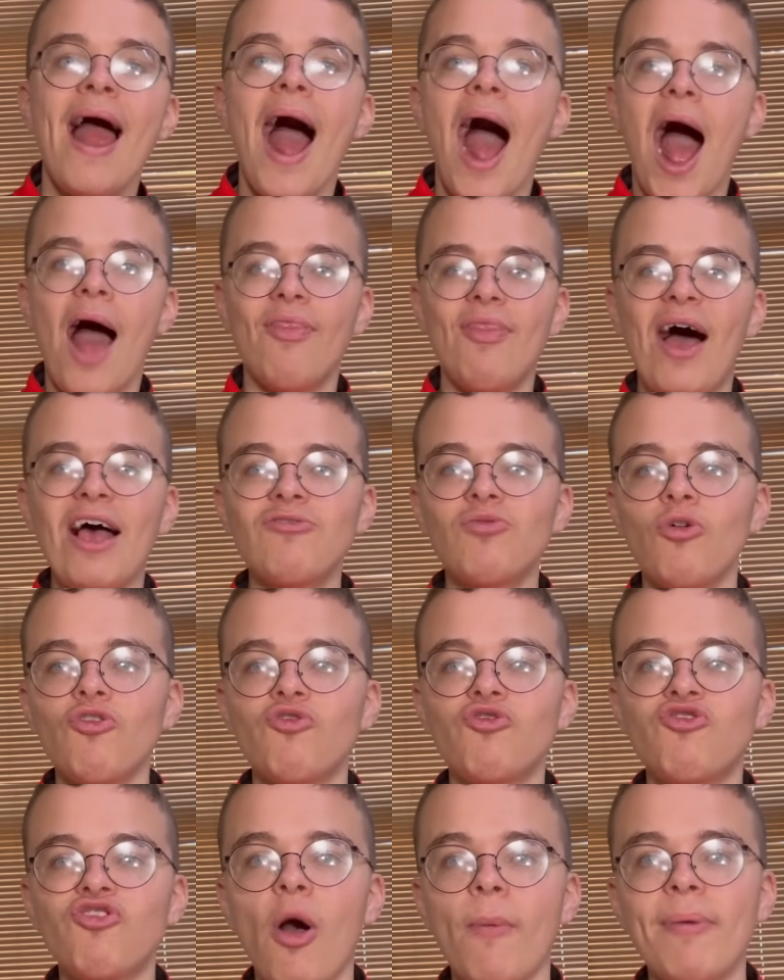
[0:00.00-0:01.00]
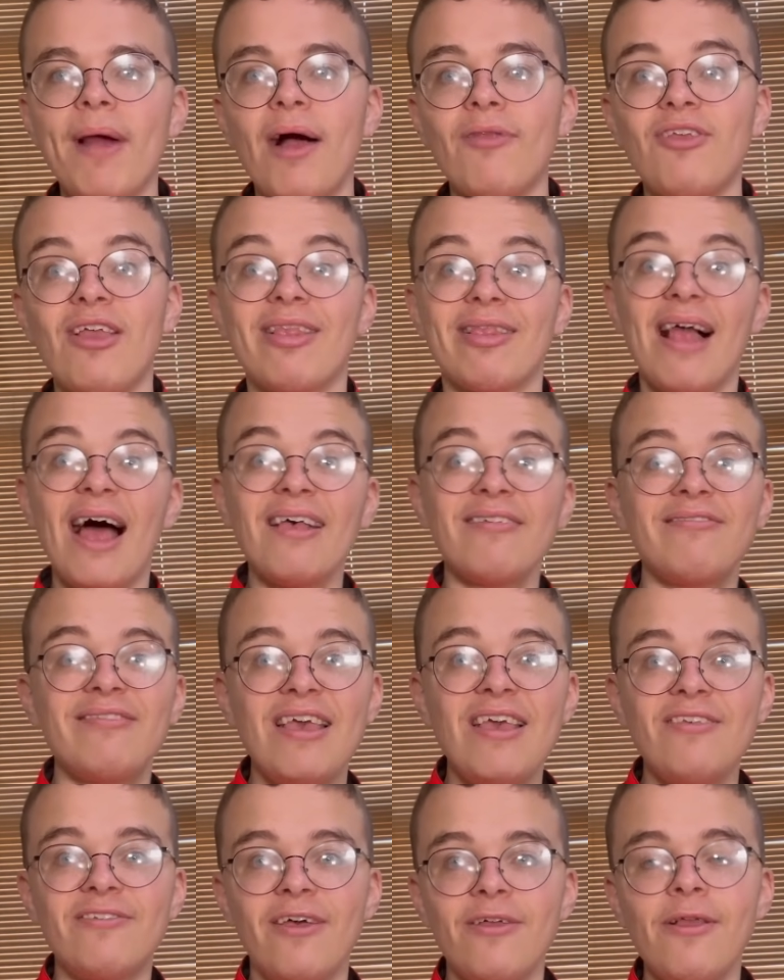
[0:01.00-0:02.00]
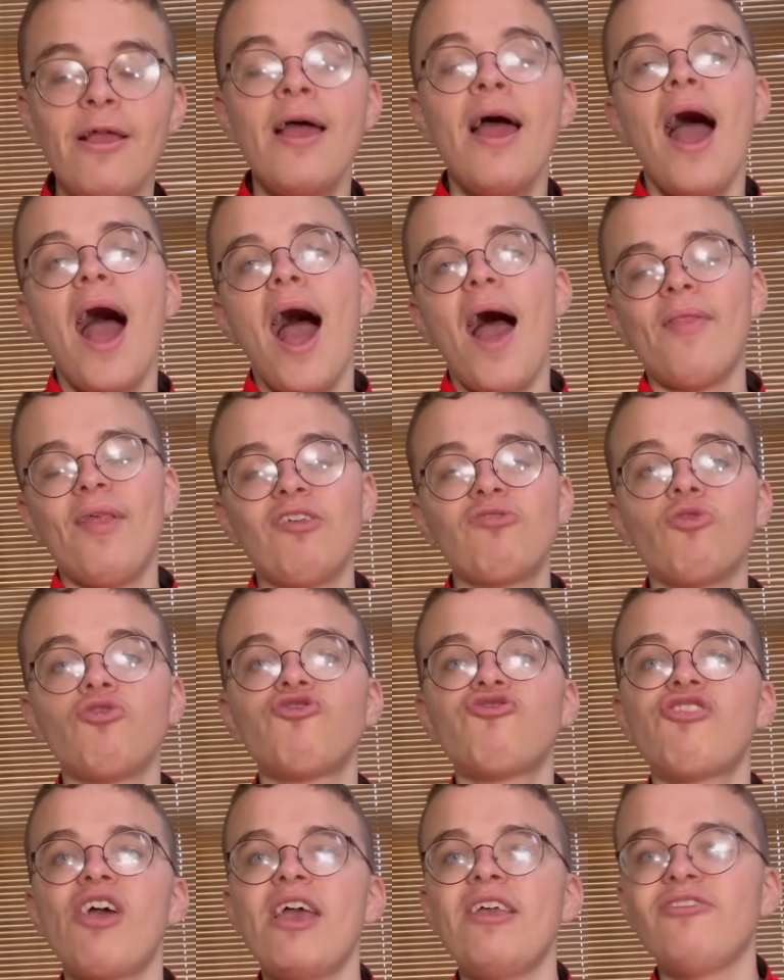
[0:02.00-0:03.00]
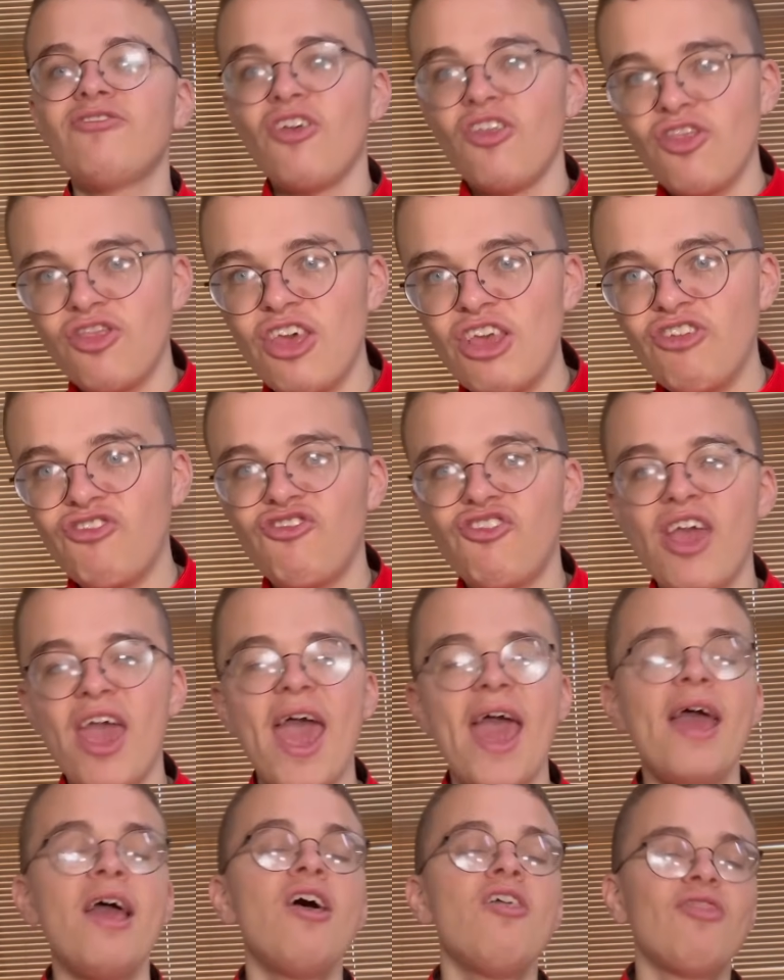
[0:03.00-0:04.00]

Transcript: And that's what Scott Brown did last season, and that's what's changed this year.